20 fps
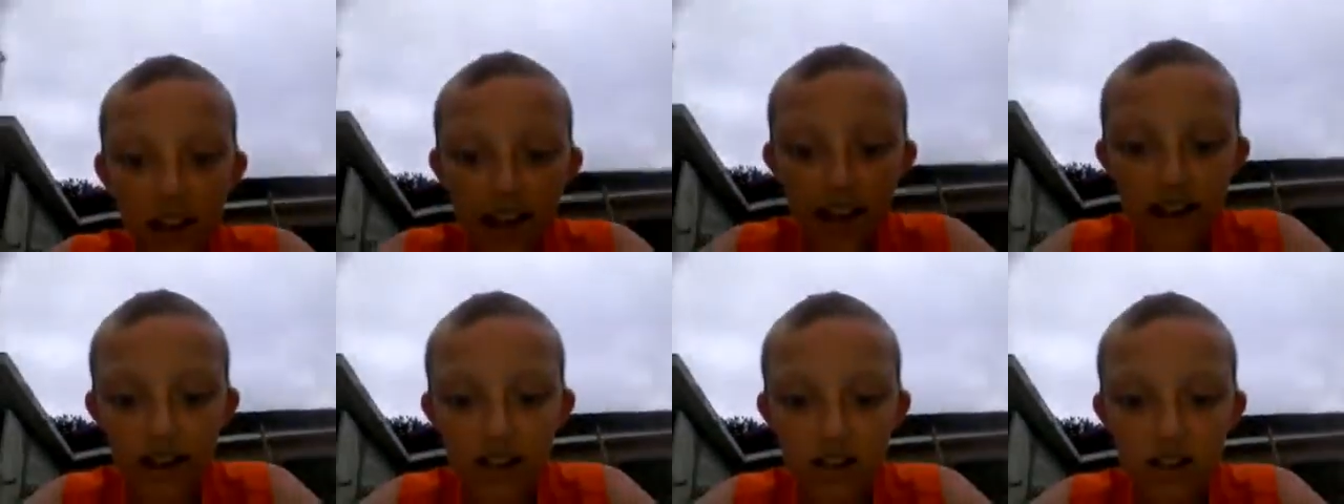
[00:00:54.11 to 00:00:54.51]

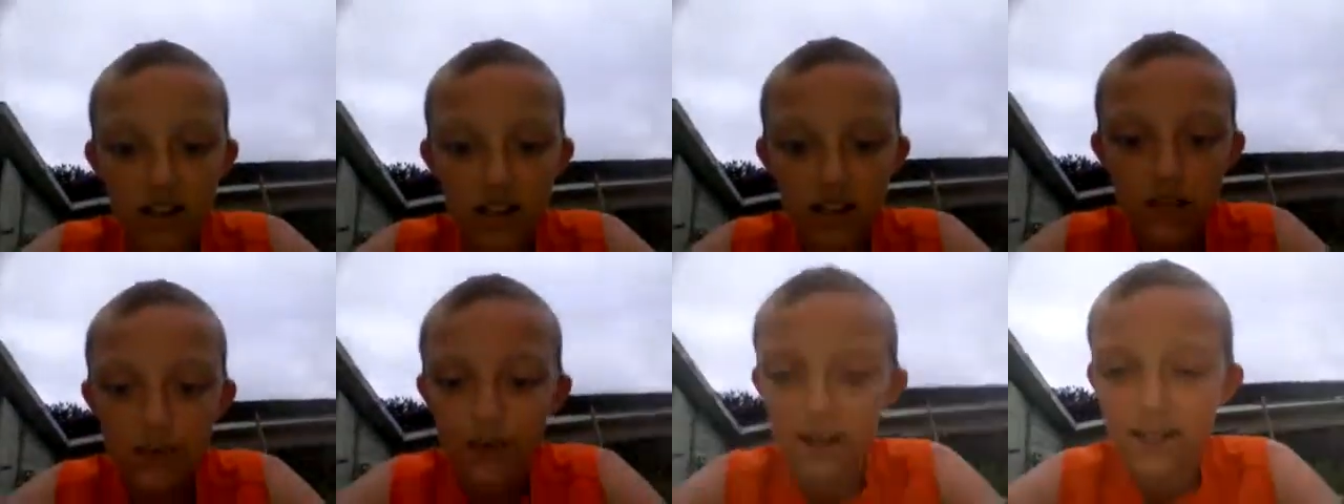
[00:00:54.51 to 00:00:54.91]
And
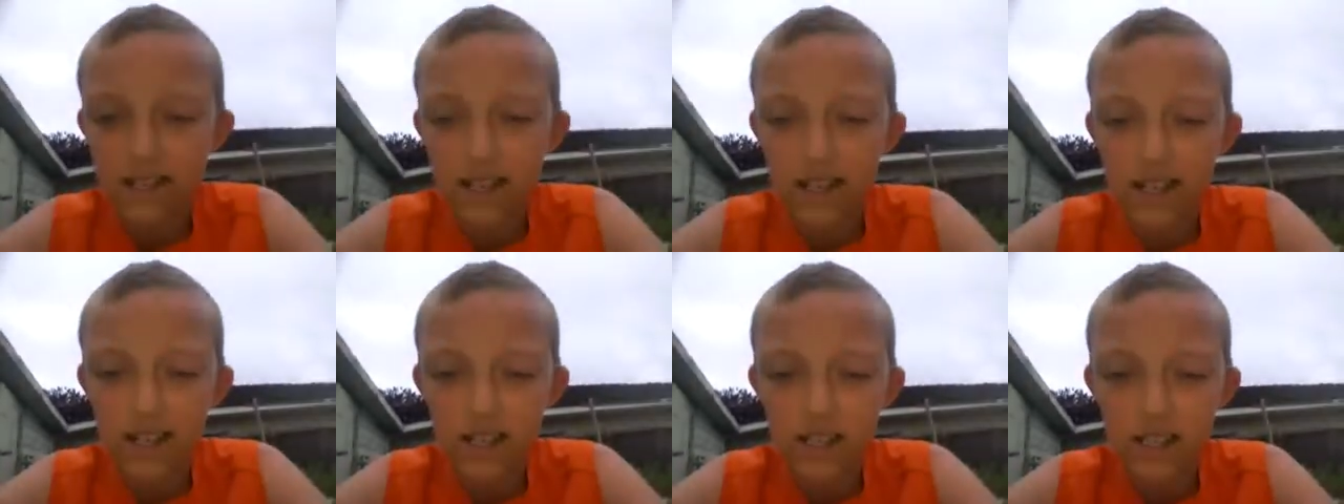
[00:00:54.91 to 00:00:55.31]
he might
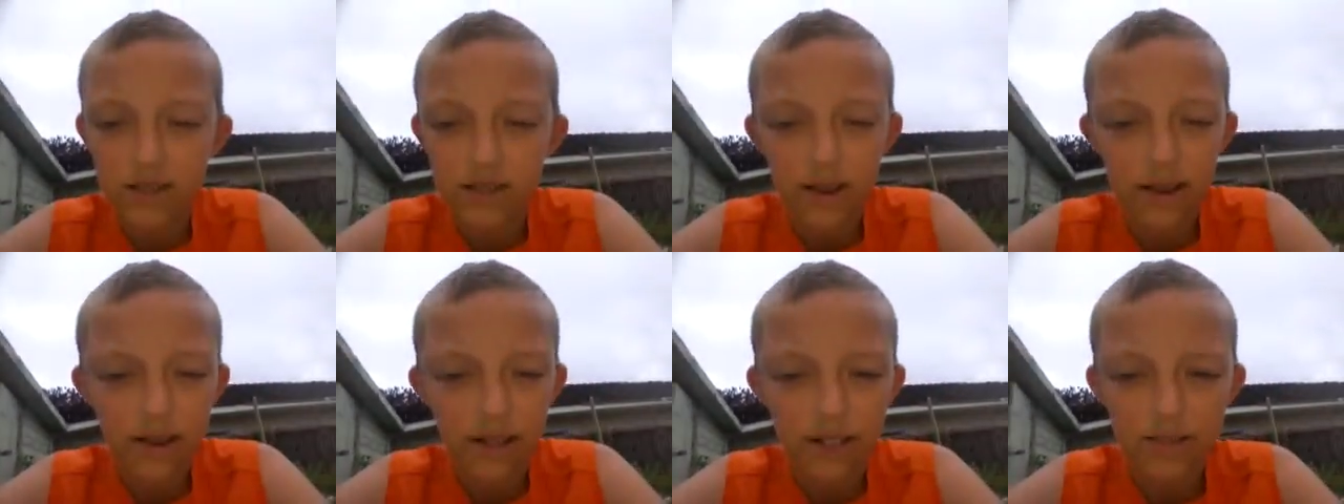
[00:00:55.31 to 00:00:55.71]
say yes,
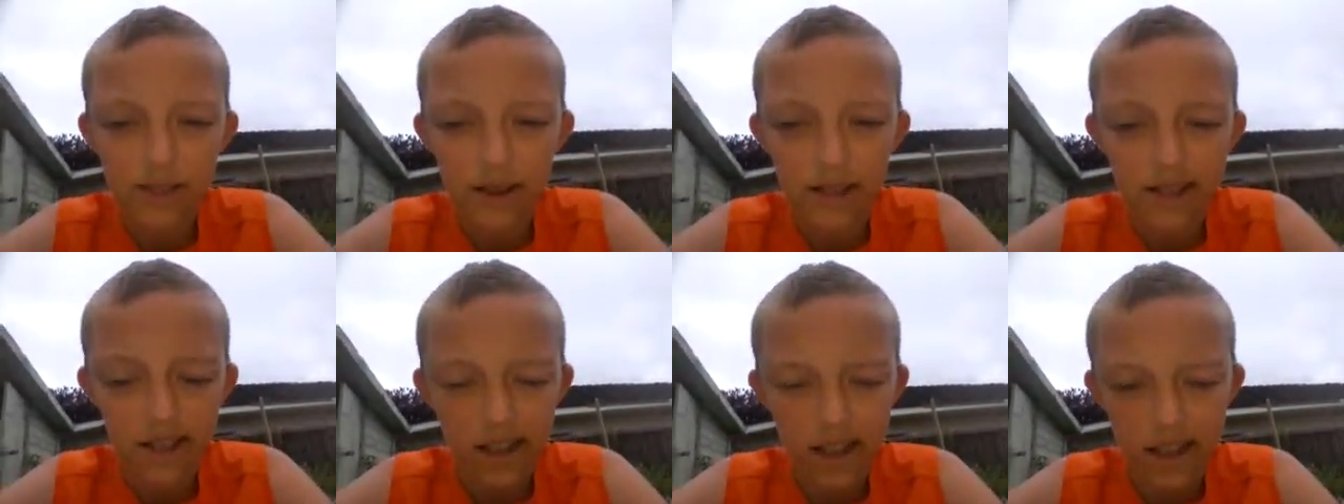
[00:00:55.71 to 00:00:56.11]
and he
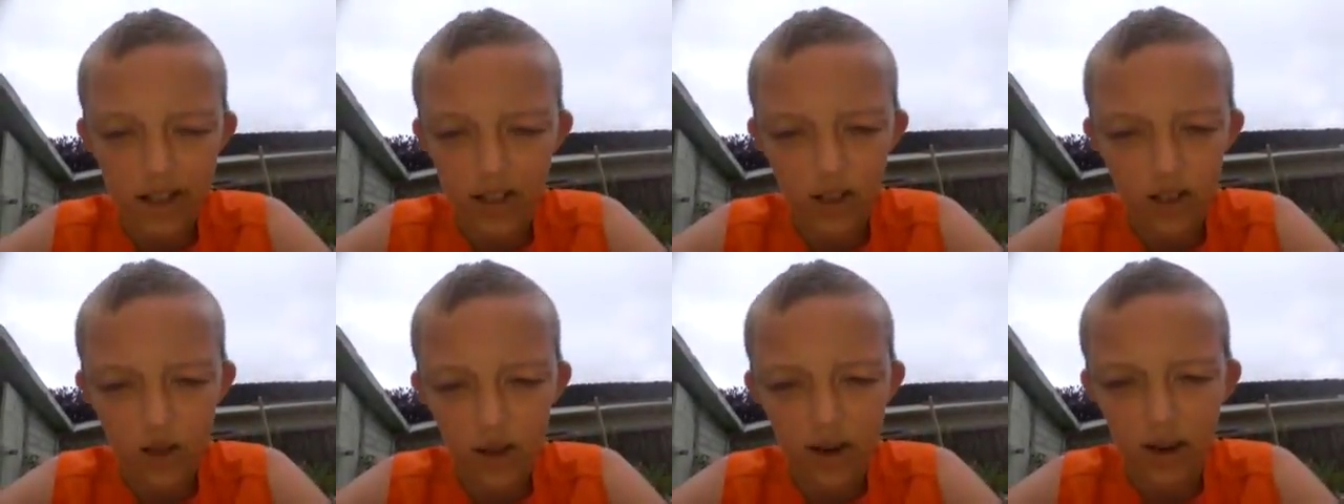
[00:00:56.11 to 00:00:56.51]
might say
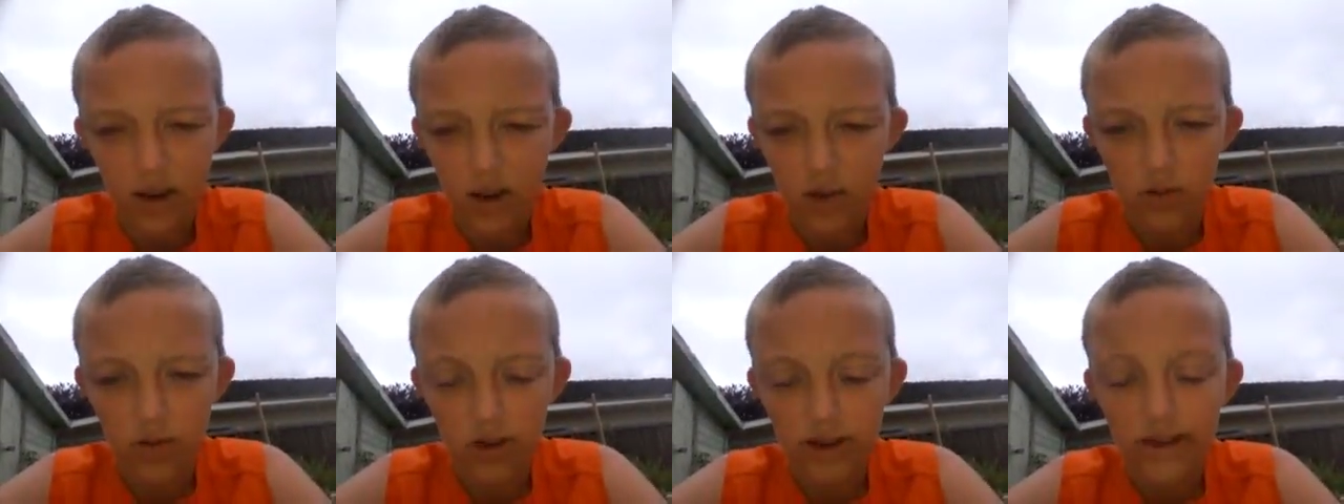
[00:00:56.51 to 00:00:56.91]
no. I
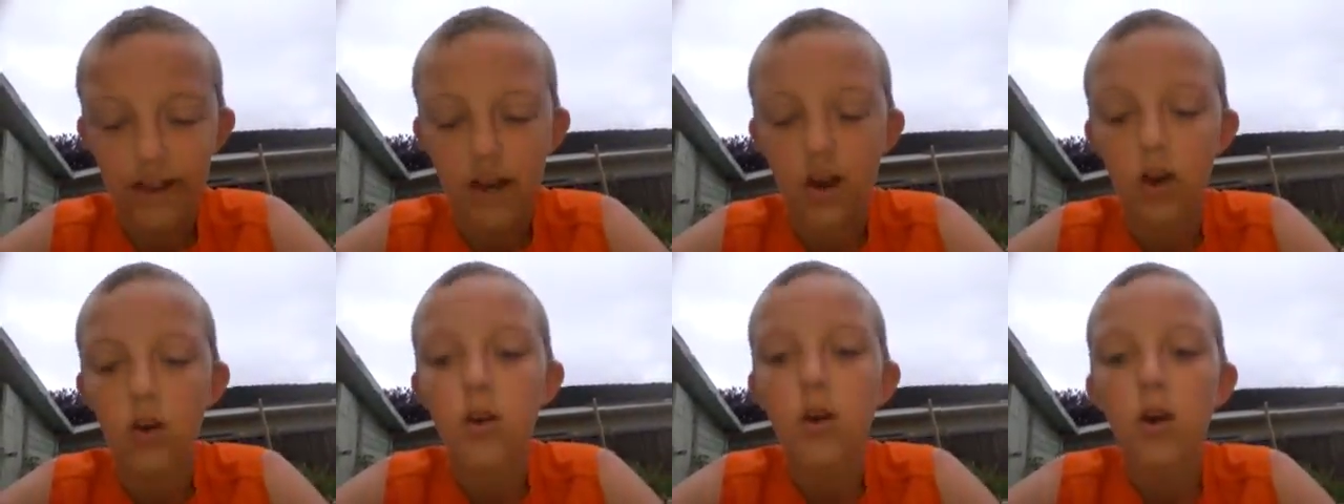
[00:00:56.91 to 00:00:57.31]
don't really
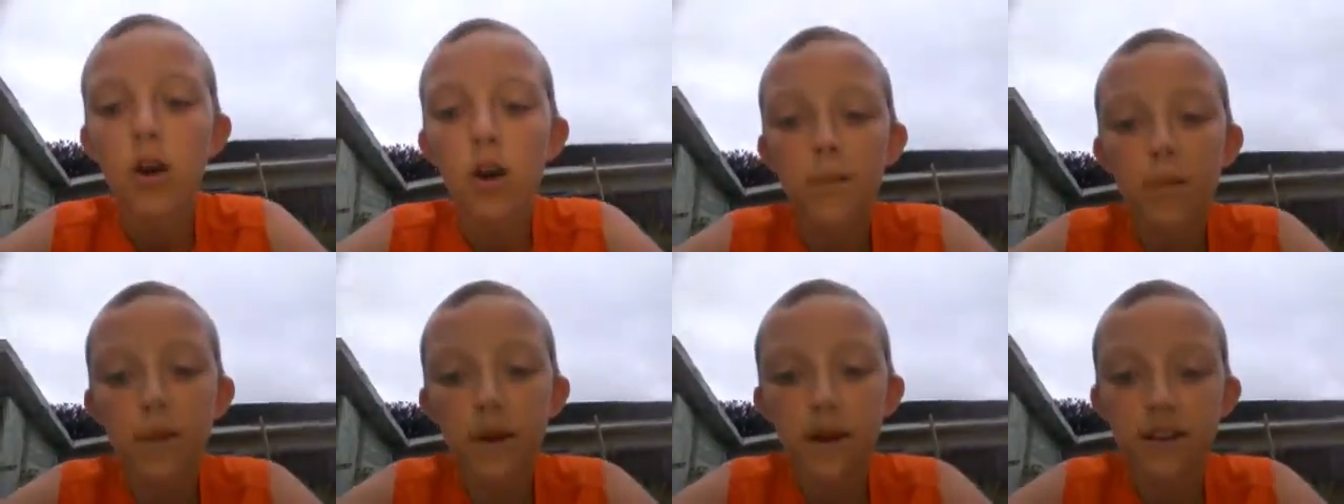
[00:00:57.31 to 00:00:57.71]
know.
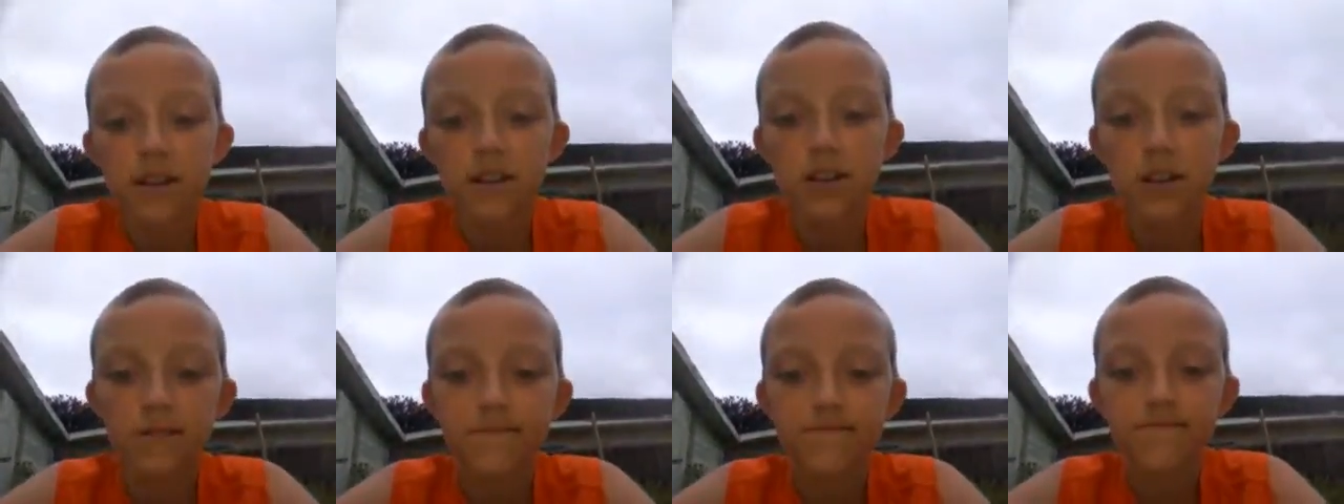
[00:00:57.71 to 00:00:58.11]

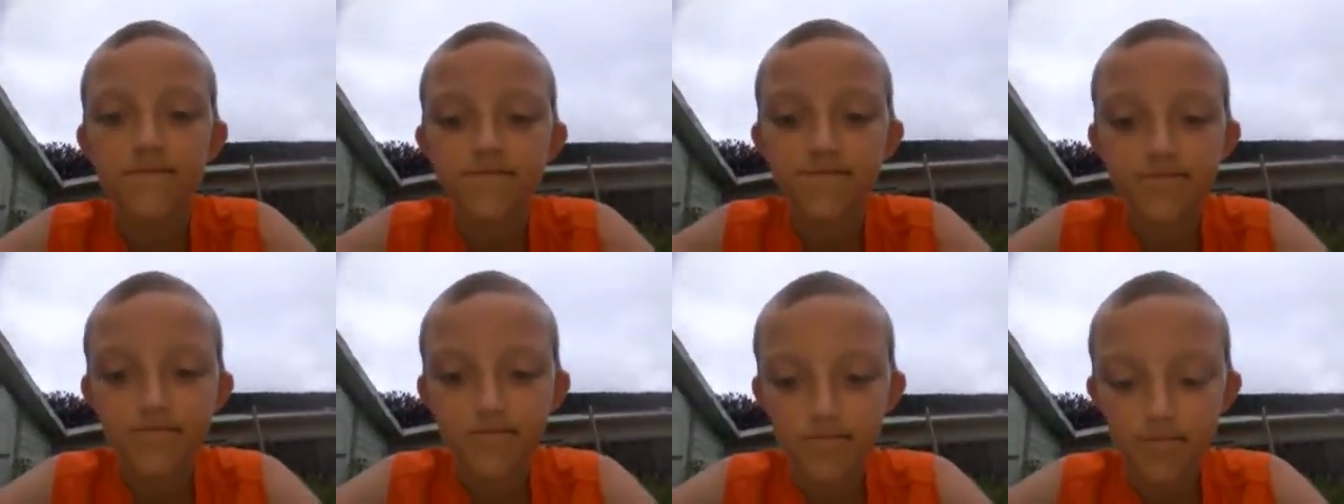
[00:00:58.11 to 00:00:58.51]
And
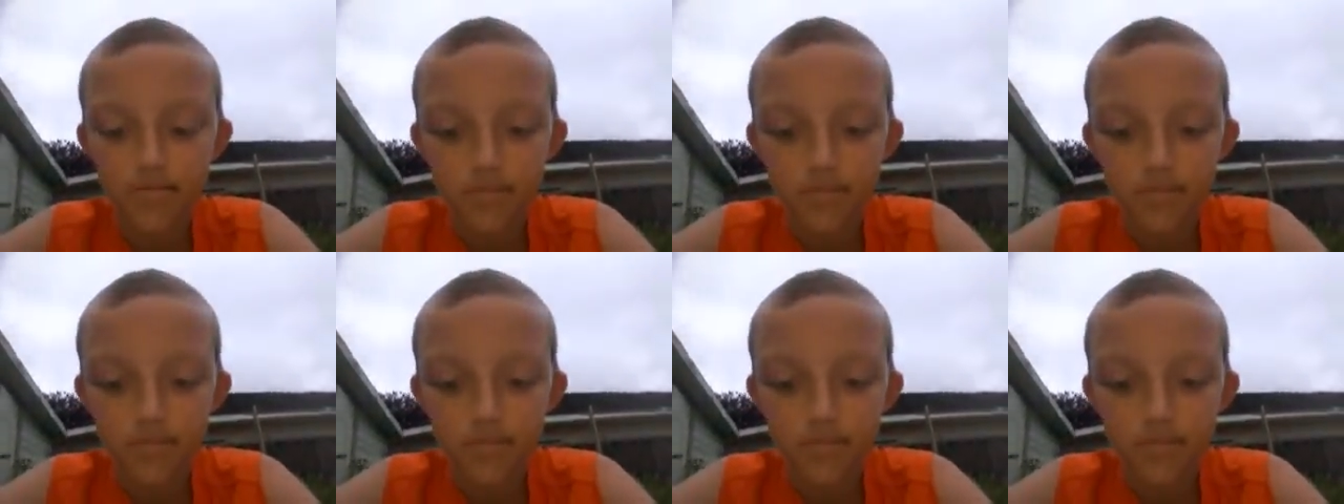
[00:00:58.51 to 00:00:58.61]
um,